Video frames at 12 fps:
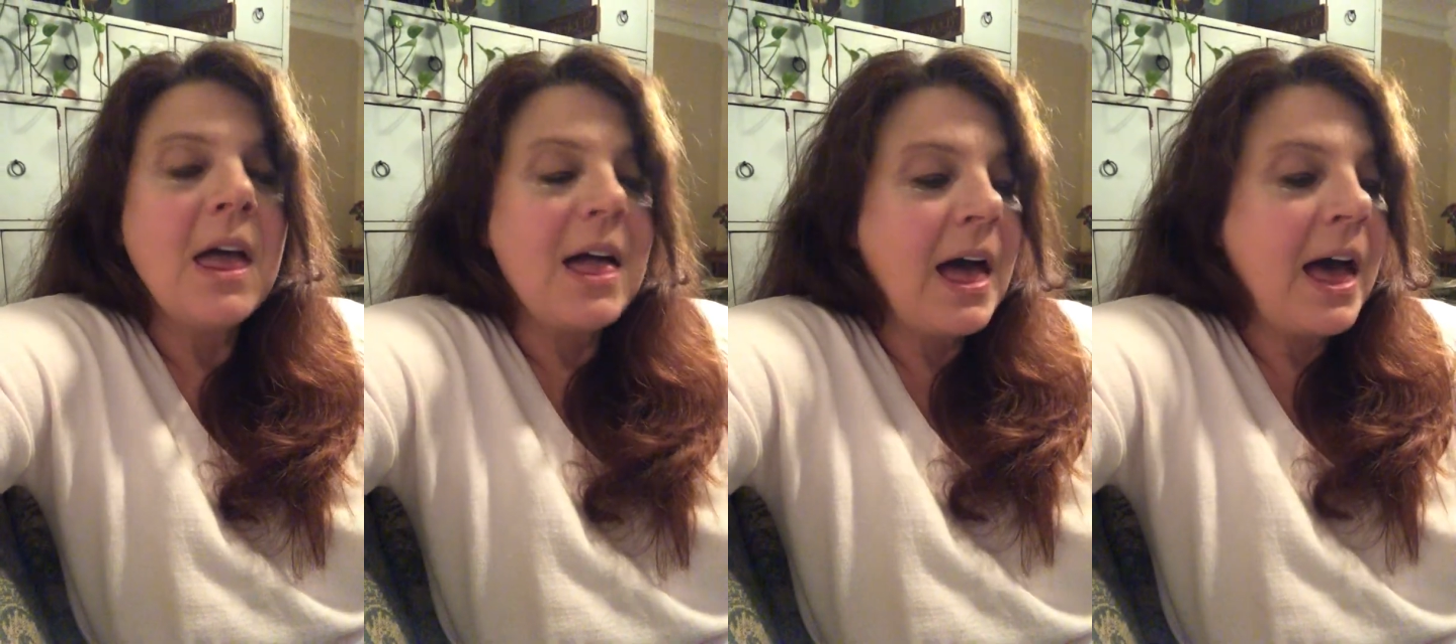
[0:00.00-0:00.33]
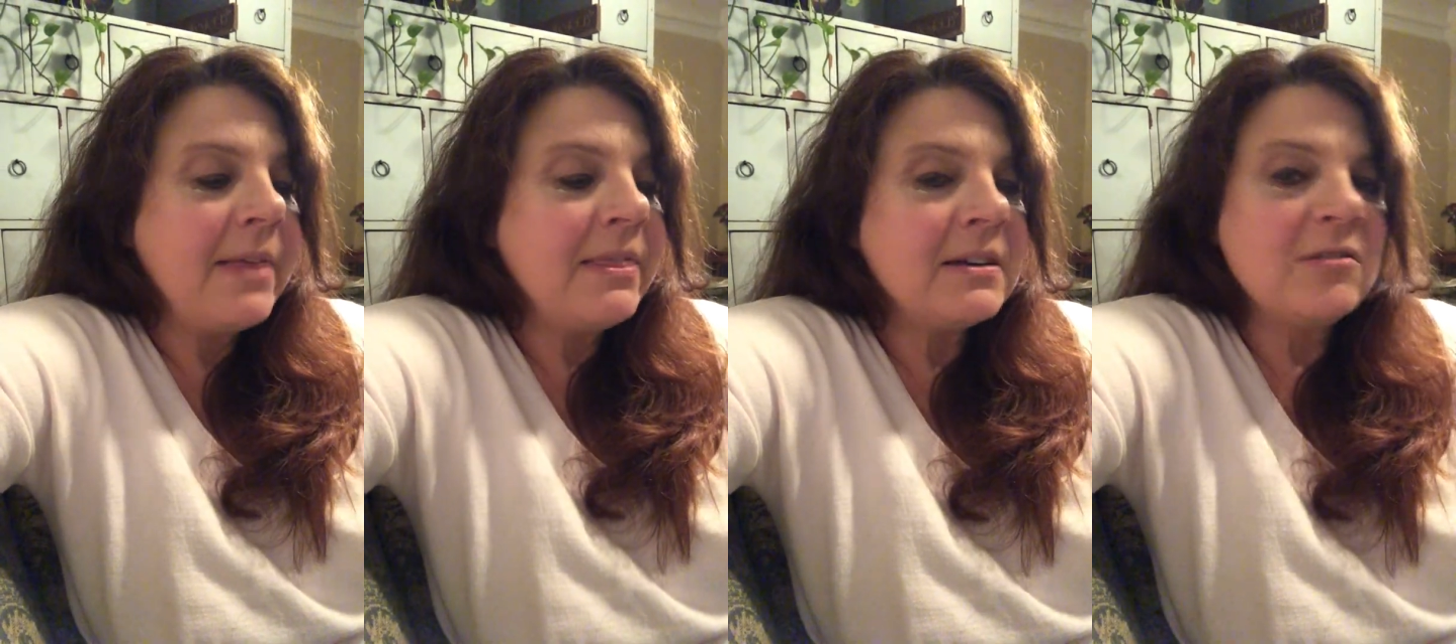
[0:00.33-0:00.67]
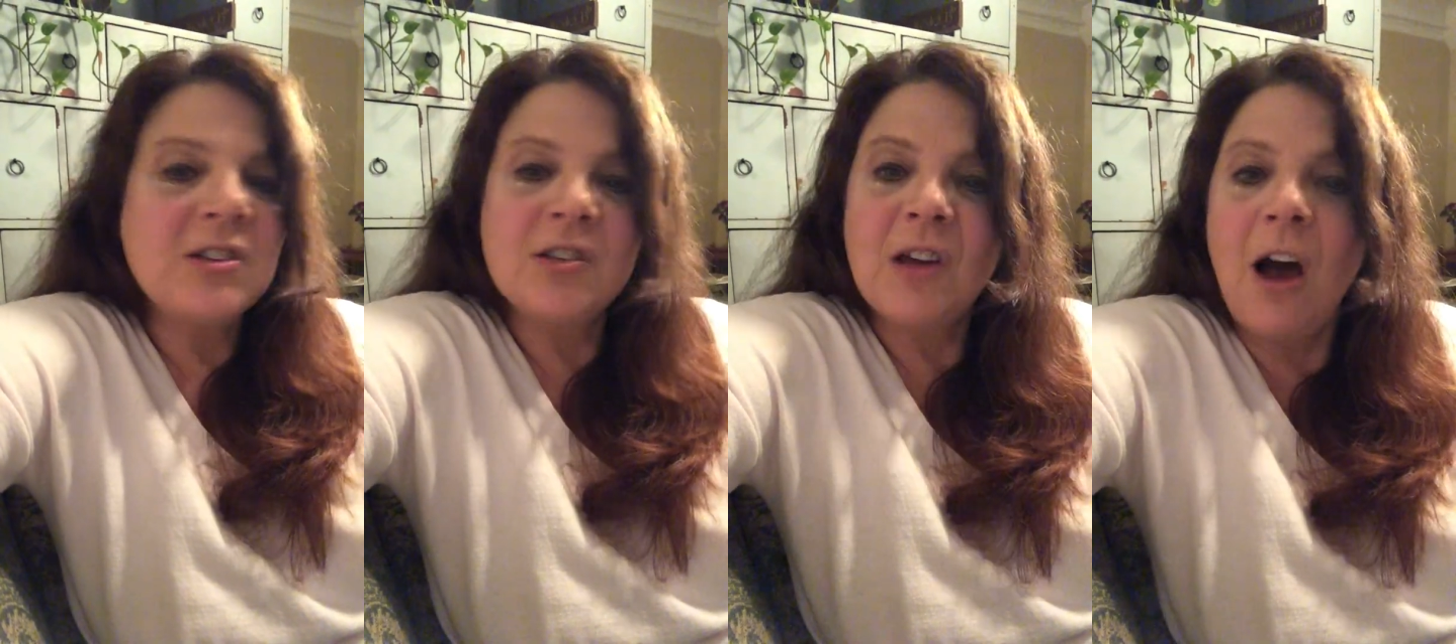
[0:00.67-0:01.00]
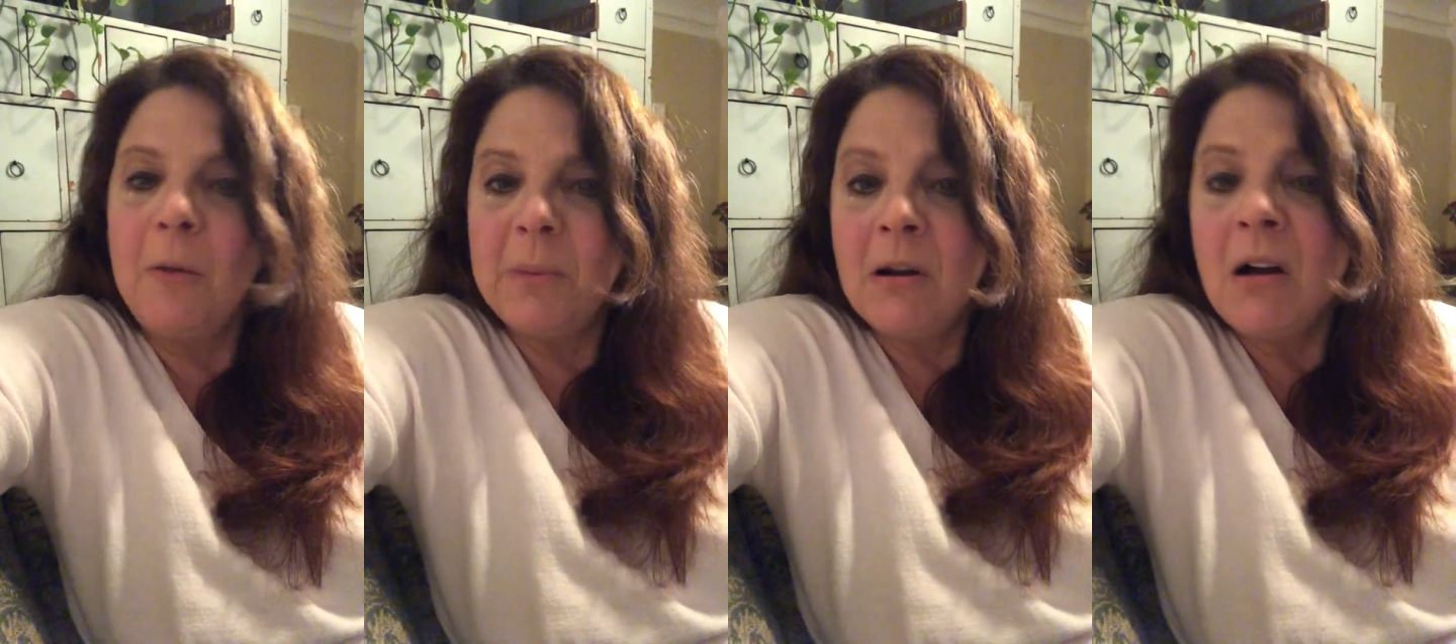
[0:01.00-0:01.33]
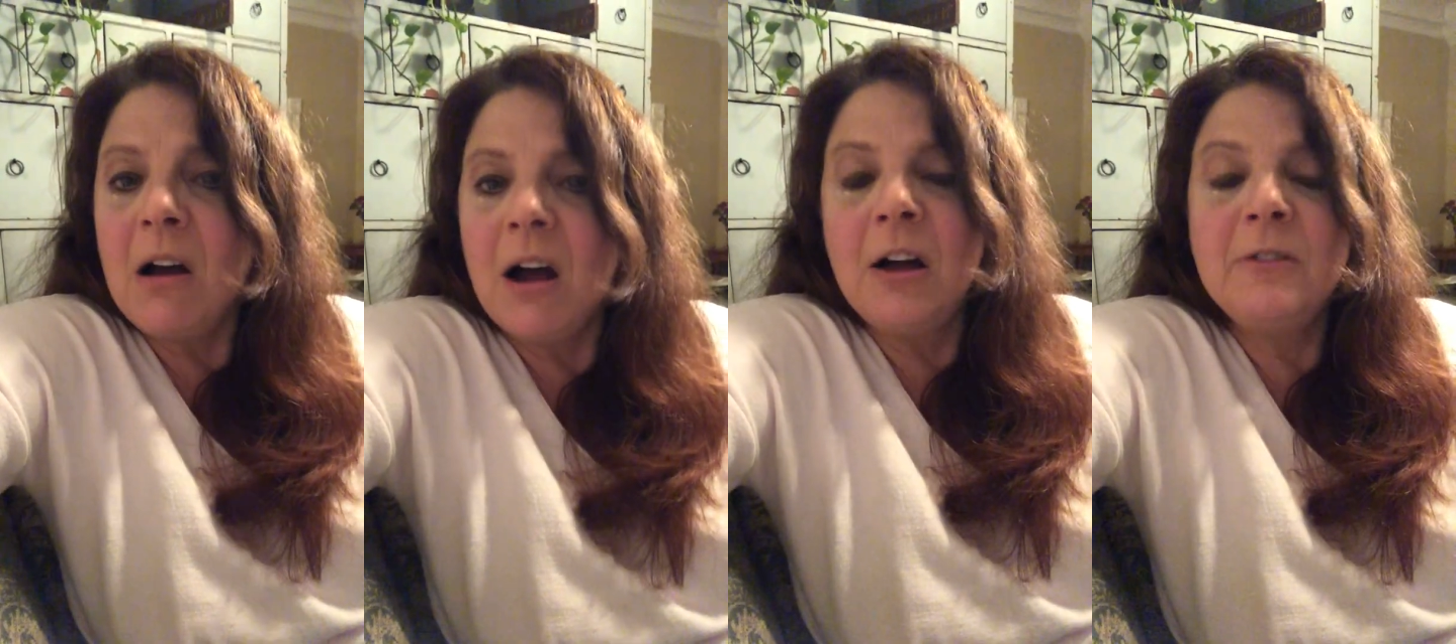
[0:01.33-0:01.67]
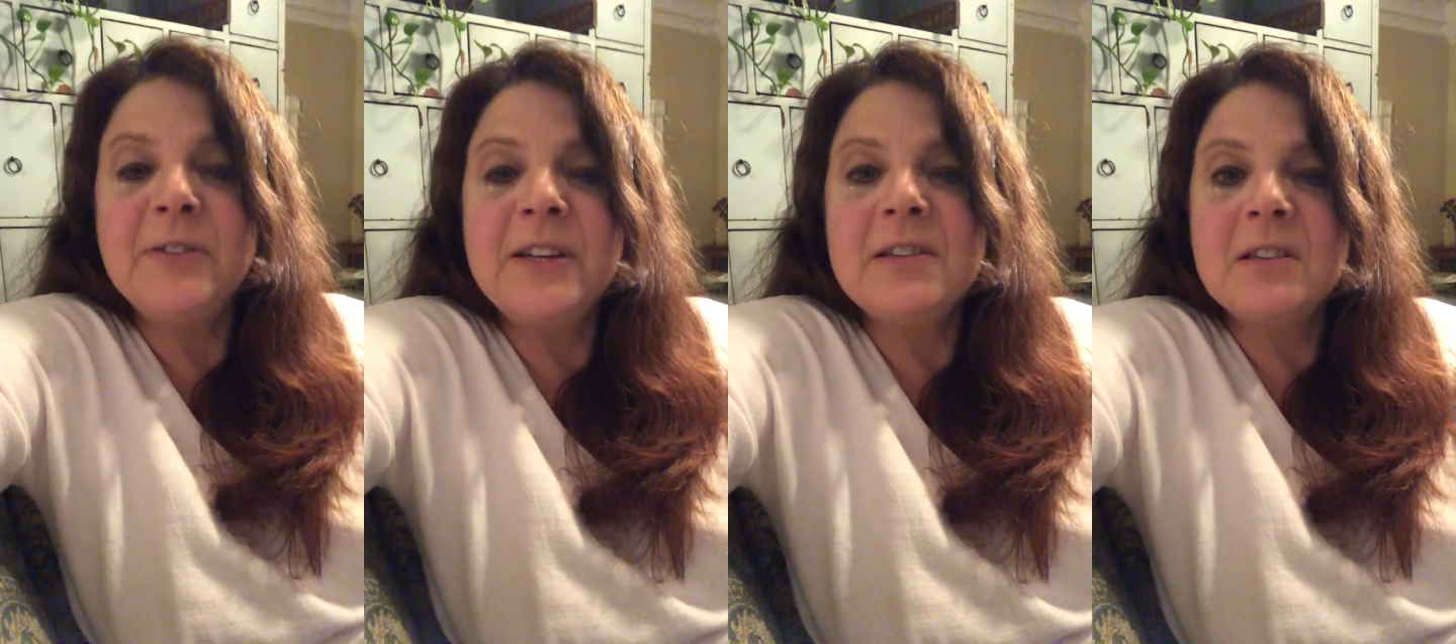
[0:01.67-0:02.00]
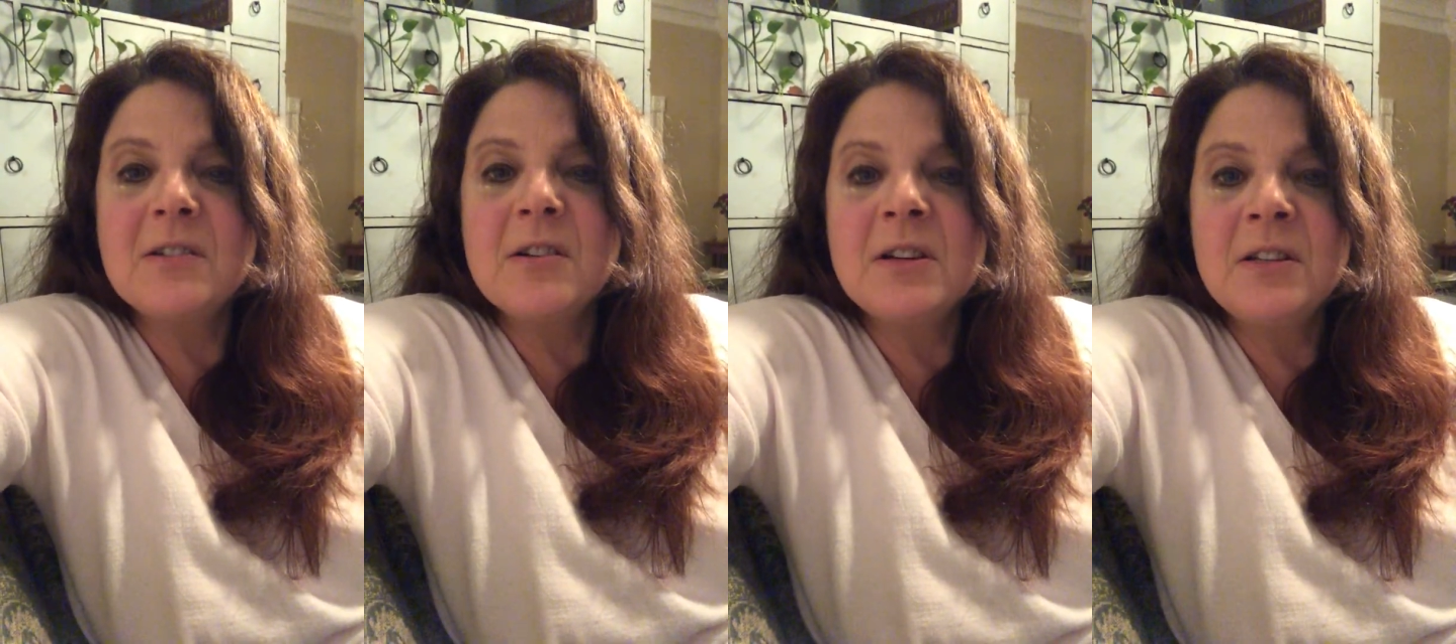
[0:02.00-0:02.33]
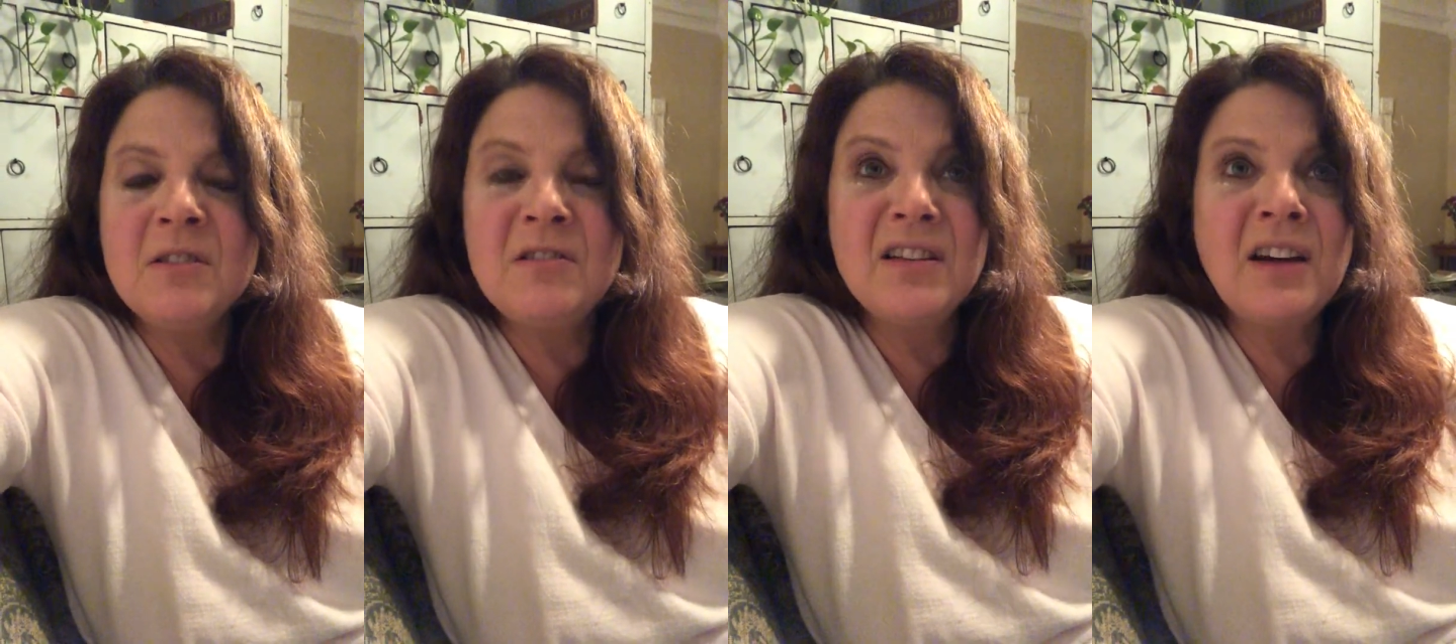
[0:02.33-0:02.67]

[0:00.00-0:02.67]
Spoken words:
And then to top it off, he started